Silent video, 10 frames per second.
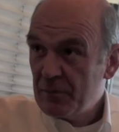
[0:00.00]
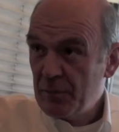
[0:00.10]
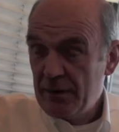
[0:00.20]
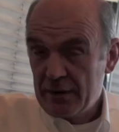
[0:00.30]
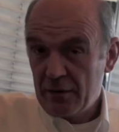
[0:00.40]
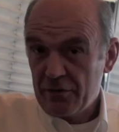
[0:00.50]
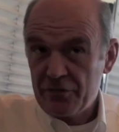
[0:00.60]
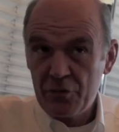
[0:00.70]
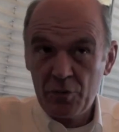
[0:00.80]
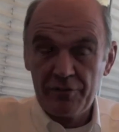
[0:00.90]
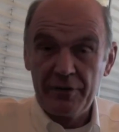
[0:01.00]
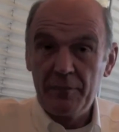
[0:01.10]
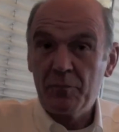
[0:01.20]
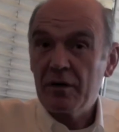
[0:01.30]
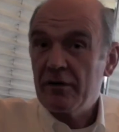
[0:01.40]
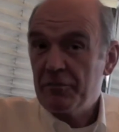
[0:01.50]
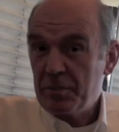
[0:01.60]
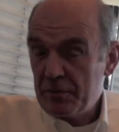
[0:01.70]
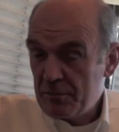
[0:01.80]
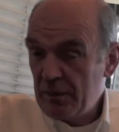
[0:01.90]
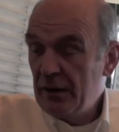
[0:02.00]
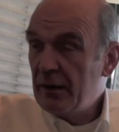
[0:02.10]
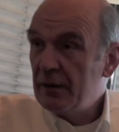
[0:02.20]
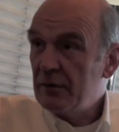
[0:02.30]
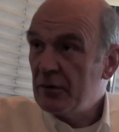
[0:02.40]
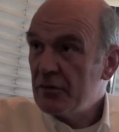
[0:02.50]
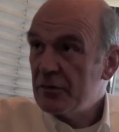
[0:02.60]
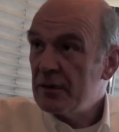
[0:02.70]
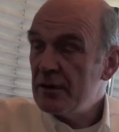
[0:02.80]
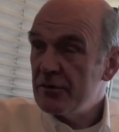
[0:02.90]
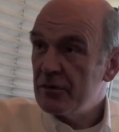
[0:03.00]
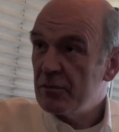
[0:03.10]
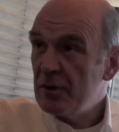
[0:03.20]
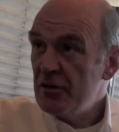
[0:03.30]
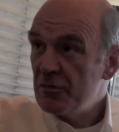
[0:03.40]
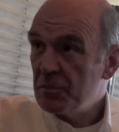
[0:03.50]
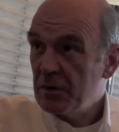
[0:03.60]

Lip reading: we had lost two of them, we have been really in a not so nice situation,